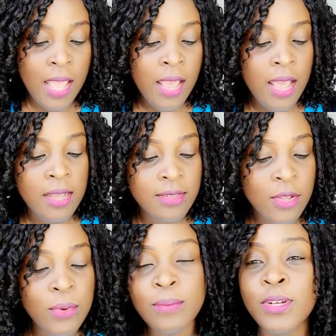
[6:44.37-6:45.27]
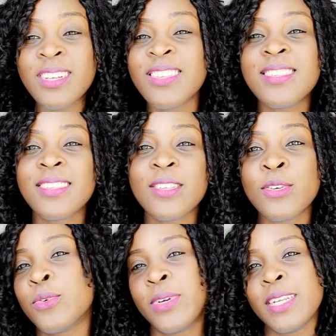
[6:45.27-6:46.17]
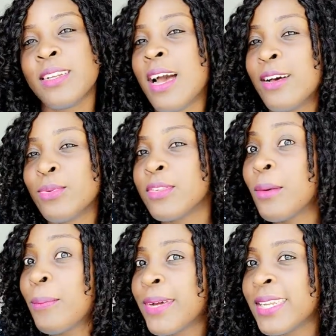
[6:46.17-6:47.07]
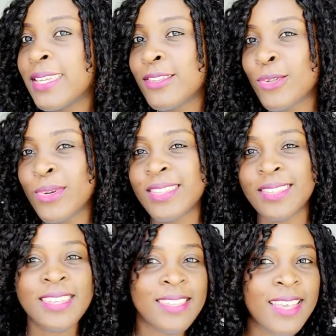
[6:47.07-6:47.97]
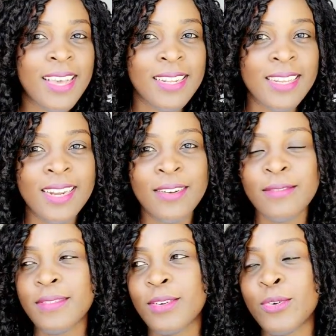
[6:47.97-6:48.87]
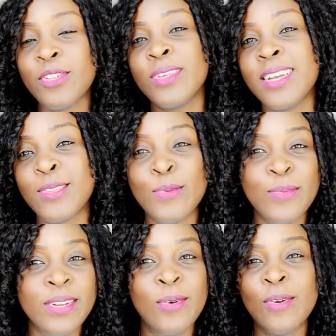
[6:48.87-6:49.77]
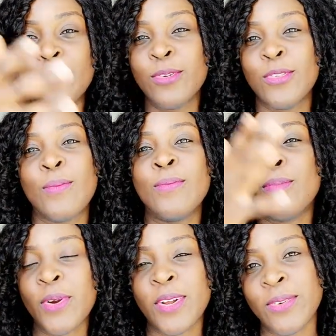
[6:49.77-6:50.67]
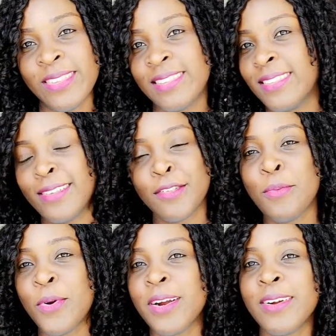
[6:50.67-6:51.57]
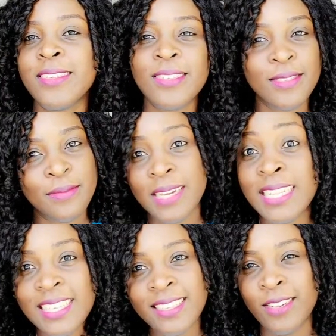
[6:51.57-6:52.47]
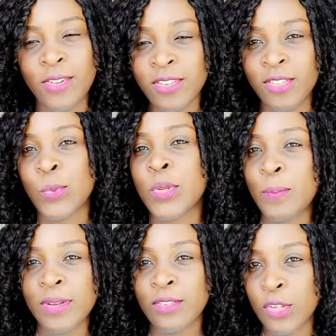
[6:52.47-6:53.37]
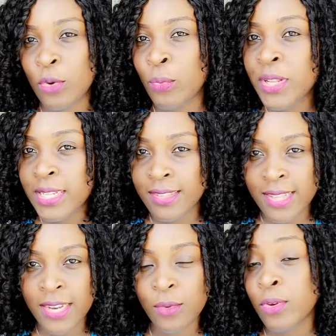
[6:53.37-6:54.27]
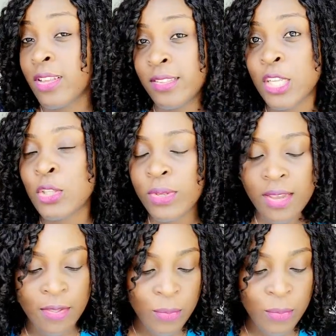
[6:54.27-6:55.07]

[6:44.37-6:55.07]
So because you're already in the house with somebody, so it's easier than going to get somebody or look for some brother or sister somewhere else. It's easier to just deal with the person you're with staying or you're staying together with.